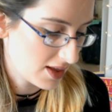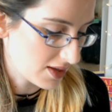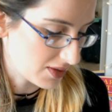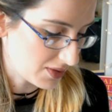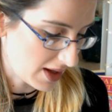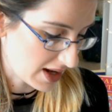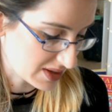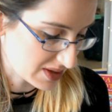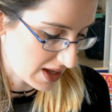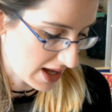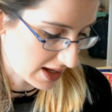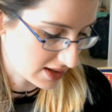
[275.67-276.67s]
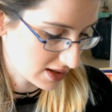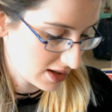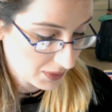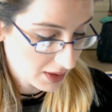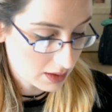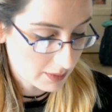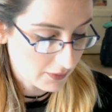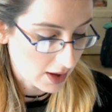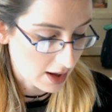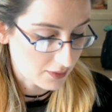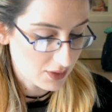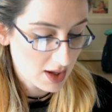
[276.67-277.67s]
that is that. Number
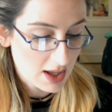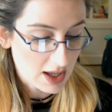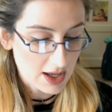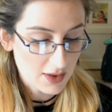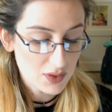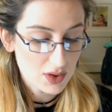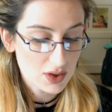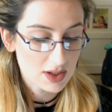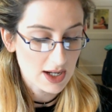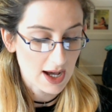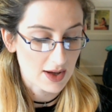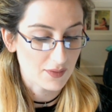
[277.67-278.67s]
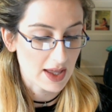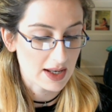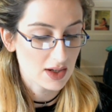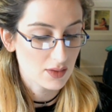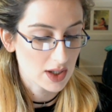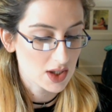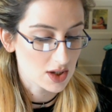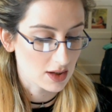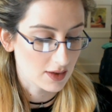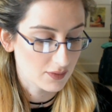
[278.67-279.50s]
5, if you could have any creature